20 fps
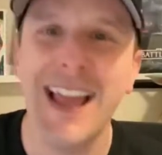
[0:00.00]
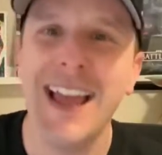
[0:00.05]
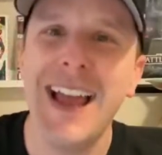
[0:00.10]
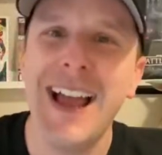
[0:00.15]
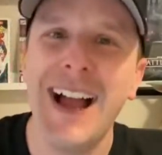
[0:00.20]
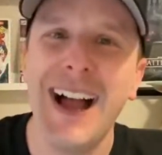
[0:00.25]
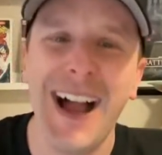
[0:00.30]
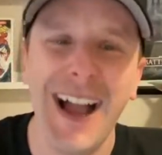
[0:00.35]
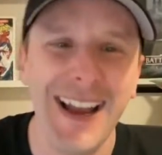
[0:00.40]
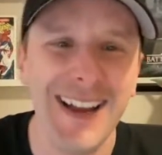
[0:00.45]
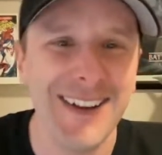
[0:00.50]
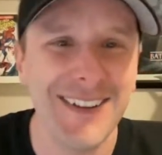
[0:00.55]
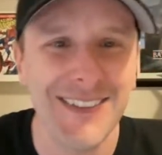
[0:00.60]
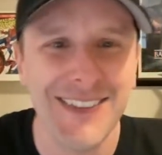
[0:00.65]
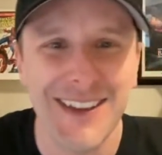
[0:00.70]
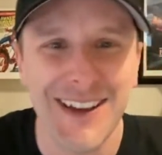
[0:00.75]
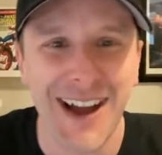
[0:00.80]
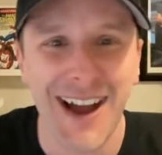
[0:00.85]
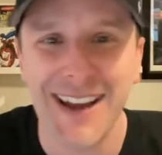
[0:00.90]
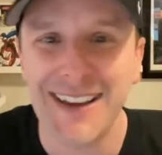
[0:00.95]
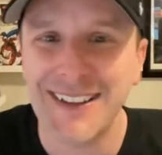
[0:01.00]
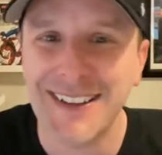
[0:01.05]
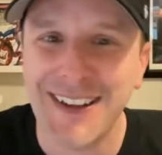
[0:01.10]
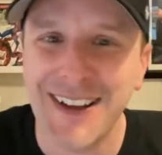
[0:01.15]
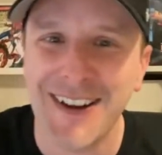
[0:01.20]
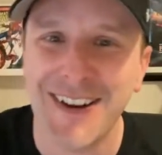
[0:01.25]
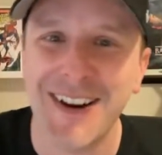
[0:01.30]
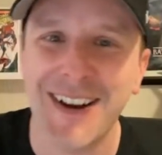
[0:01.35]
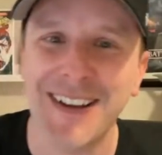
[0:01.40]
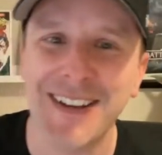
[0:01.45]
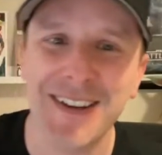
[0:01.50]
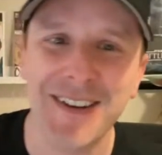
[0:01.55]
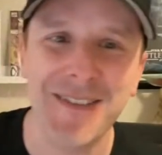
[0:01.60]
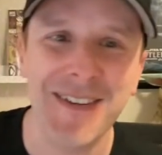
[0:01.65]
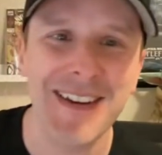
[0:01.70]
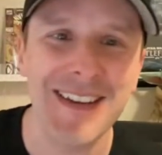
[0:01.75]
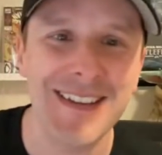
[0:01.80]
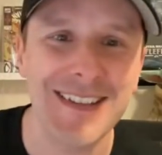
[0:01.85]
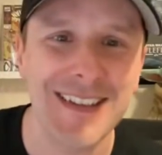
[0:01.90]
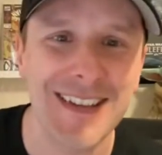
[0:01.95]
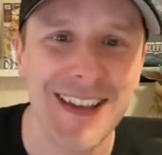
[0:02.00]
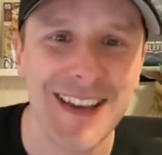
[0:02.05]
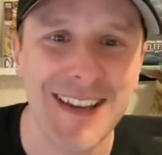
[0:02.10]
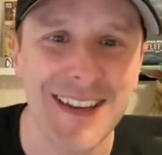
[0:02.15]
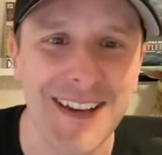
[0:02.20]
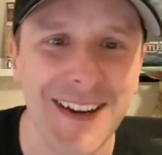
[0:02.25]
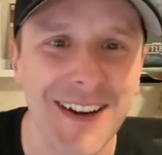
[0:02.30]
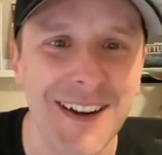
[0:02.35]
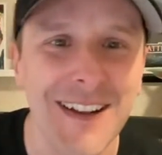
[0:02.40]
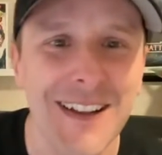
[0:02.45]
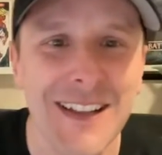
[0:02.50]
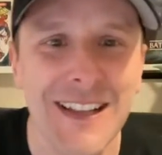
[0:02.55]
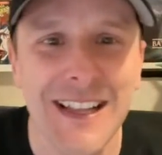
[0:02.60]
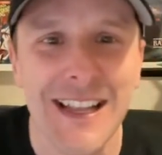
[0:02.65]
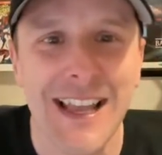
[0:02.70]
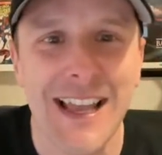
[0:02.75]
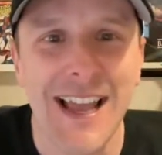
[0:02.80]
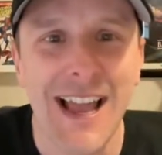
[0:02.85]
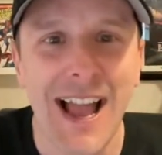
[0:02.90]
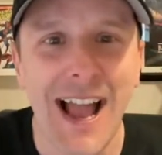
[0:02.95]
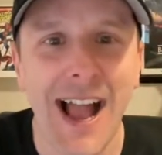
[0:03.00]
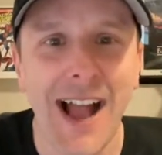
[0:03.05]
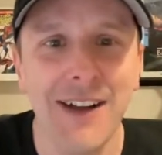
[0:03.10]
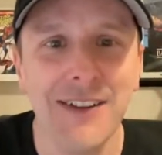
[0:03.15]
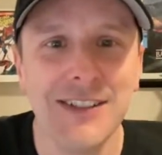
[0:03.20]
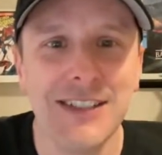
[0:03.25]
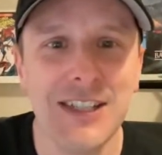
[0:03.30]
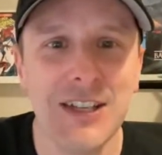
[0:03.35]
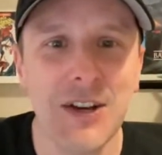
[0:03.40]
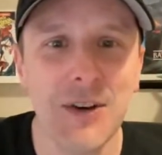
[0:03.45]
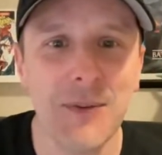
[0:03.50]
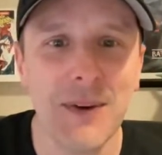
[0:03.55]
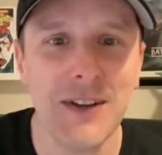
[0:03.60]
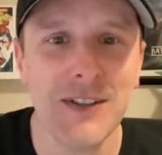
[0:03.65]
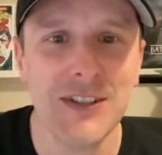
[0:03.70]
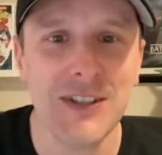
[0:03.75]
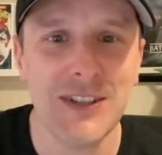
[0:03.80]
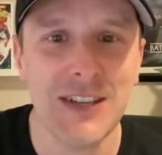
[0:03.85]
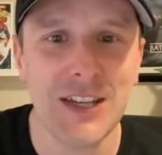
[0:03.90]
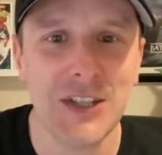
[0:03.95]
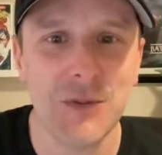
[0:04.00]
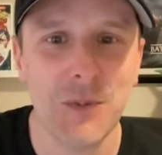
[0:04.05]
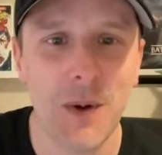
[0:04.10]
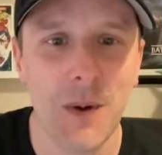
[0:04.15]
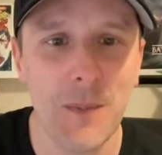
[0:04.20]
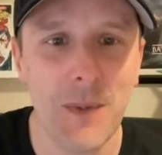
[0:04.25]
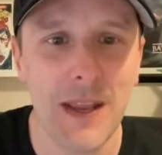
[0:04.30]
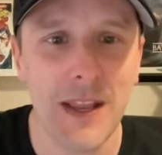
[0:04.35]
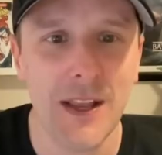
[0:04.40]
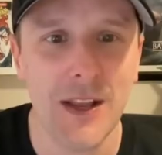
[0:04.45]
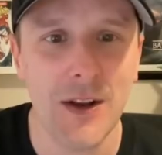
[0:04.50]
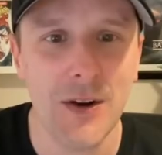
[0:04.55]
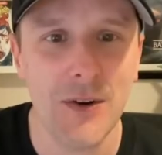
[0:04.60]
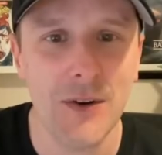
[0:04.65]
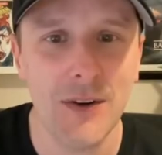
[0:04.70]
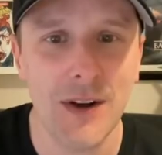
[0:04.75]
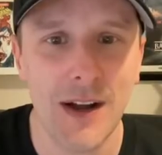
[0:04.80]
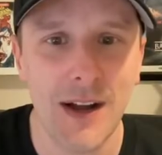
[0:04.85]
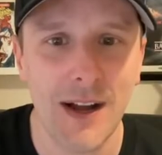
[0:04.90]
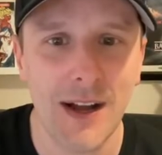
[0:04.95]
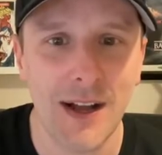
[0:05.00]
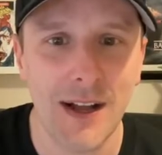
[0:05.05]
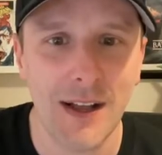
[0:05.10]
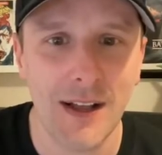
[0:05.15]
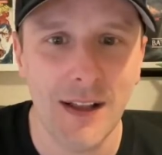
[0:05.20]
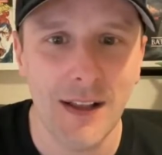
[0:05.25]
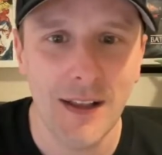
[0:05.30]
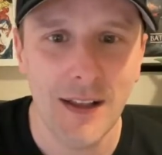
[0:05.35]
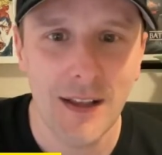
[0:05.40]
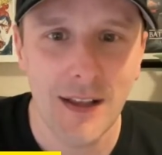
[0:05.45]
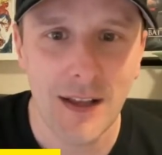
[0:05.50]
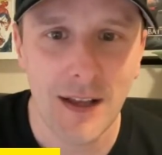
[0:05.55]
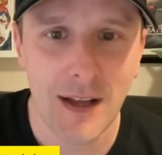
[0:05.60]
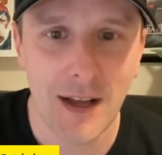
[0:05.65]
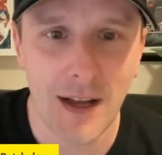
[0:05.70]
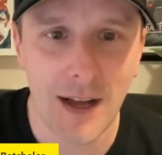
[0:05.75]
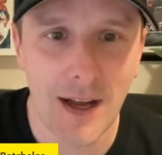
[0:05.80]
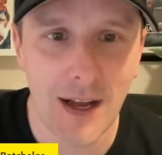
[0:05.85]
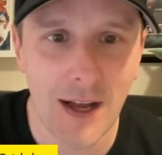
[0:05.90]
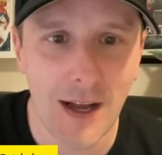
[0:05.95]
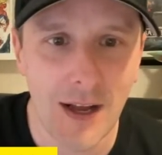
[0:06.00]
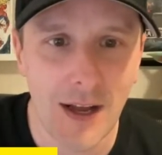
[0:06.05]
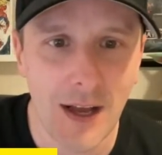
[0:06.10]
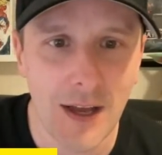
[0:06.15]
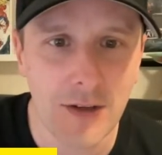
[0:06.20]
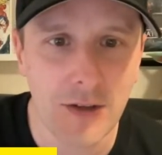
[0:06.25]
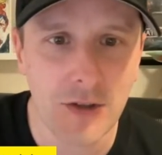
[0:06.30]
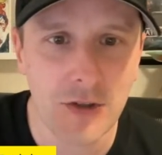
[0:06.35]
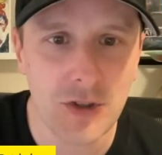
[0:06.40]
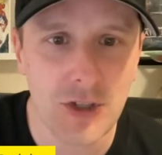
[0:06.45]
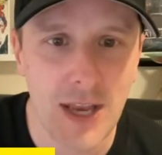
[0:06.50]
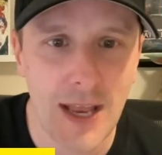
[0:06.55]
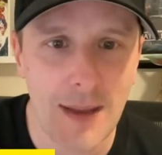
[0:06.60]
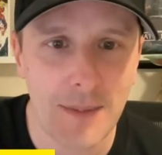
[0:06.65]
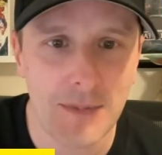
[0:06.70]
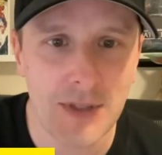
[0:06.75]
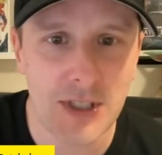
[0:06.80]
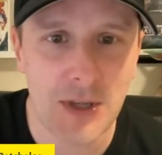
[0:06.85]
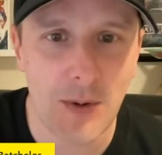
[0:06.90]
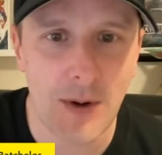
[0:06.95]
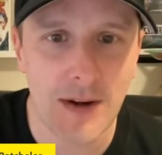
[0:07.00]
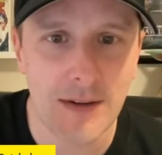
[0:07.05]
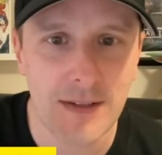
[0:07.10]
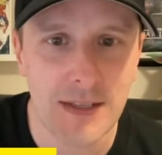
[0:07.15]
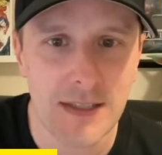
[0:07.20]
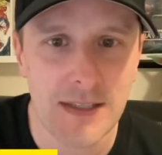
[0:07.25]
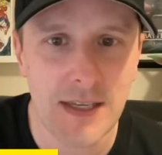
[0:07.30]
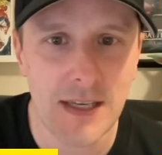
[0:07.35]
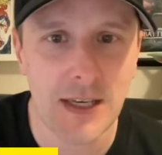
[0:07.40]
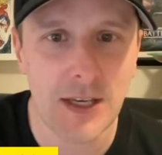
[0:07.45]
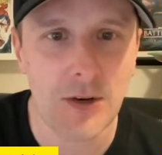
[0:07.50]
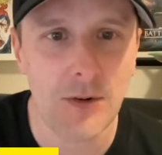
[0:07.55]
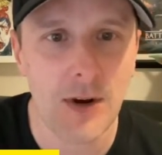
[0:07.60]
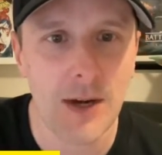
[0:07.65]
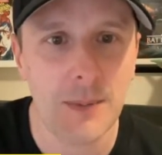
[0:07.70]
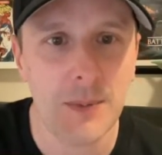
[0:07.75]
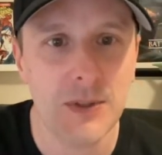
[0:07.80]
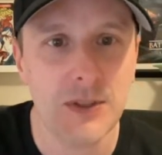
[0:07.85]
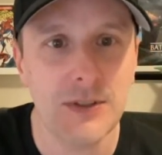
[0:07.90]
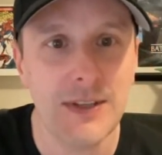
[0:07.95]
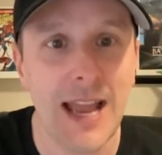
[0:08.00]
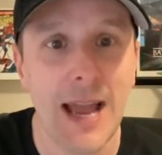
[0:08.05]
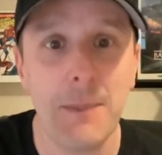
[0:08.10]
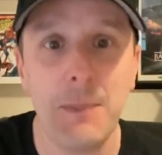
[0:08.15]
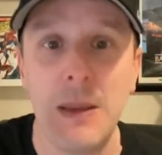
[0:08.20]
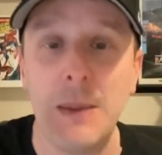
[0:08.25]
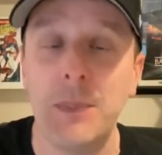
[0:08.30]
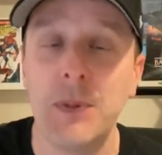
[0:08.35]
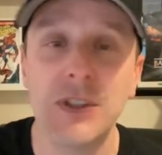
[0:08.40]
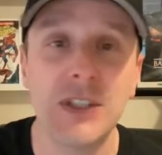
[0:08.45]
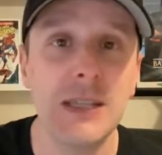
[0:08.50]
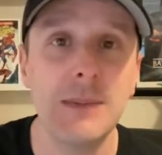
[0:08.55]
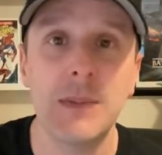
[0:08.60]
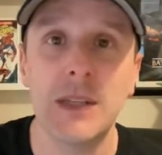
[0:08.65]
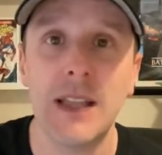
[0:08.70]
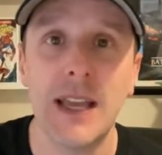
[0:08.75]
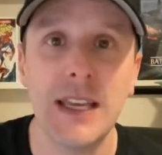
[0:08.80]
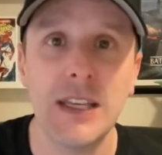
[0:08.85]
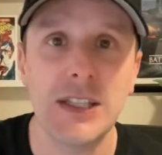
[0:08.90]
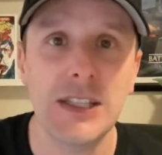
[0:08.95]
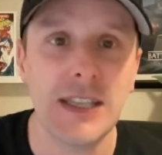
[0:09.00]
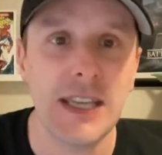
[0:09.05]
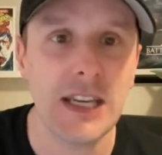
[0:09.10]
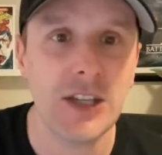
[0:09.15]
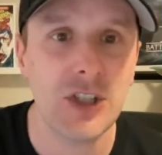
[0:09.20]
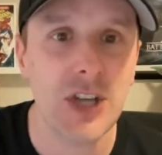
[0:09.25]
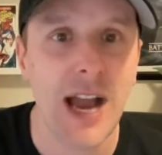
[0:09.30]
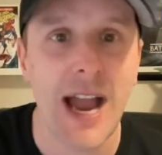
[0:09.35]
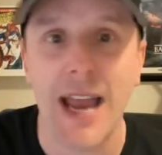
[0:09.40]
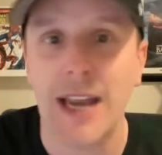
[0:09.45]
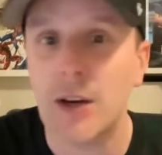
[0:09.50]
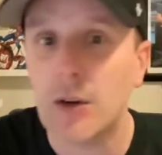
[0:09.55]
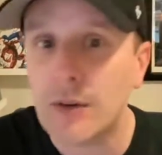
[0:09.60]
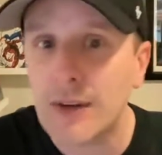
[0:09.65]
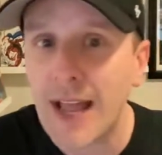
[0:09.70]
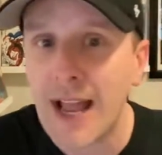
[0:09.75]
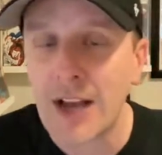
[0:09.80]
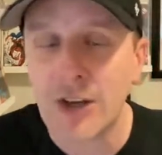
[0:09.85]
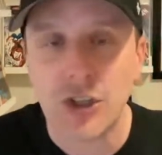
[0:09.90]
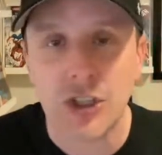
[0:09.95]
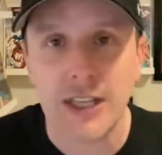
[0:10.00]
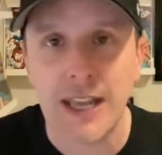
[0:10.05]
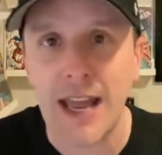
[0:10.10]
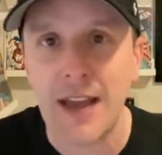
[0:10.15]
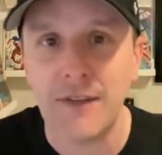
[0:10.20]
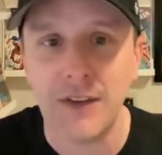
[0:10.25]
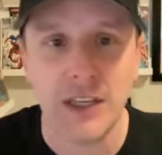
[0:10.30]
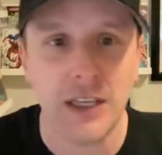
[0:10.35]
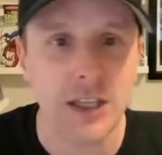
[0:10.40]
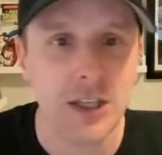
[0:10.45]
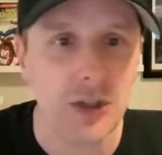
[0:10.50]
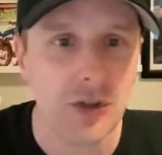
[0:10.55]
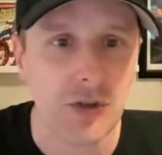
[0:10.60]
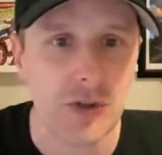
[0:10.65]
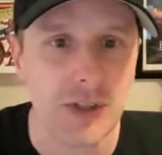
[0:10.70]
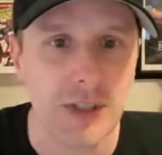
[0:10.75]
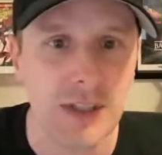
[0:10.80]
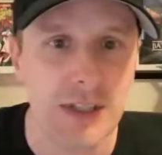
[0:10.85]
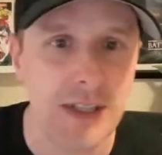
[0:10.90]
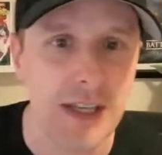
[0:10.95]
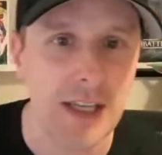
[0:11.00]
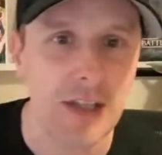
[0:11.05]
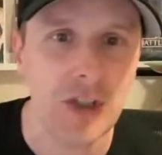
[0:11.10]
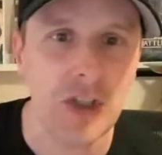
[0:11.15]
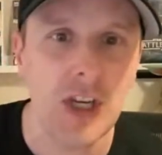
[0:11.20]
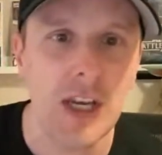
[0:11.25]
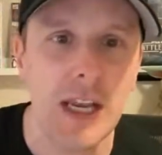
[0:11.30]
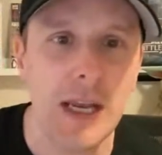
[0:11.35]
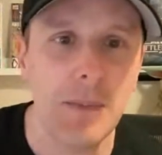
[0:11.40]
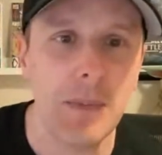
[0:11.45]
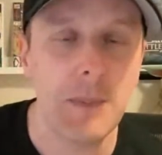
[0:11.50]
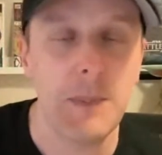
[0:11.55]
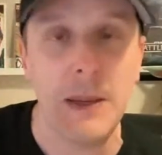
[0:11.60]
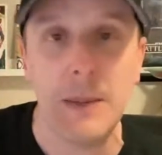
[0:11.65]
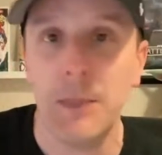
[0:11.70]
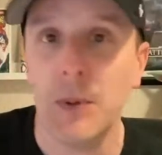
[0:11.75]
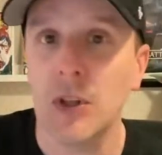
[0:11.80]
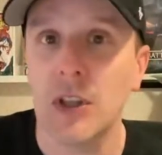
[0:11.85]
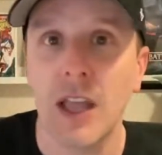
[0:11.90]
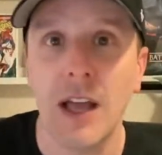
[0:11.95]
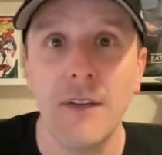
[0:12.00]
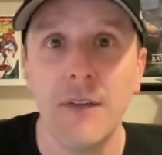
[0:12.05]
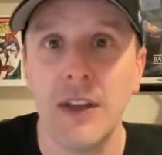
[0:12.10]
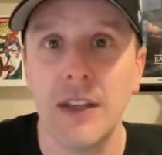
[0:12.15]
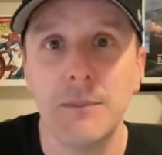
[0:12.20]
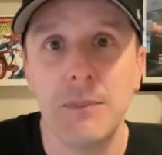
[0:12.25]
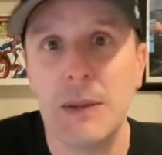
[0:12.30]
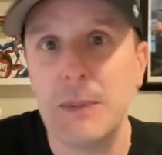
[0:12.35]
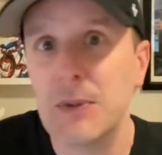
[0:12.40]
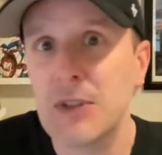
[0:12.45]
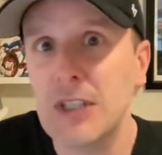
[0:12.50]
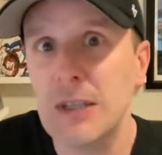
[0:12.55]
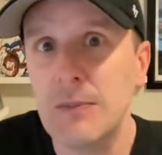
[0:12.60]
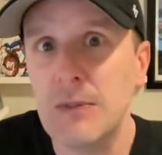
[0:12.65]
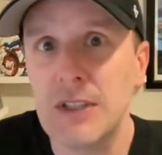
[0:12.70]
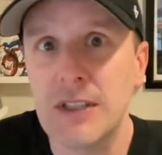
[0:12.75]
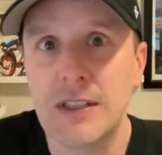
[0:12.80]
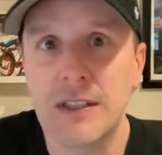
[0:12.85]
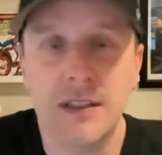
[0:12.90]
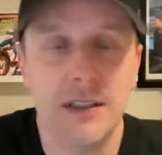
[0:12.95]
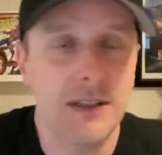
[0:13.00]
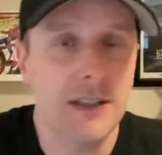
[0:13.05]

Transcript: I don't know. I don't know. I don't know. When did you get here? How Secret Rare Stitch, one week ago, uh, uh, 100 gems, so artistic, incredible too. Yeah, people seem to like Stitch. I don't actually have any interest in Stitch, but people love it. People seem to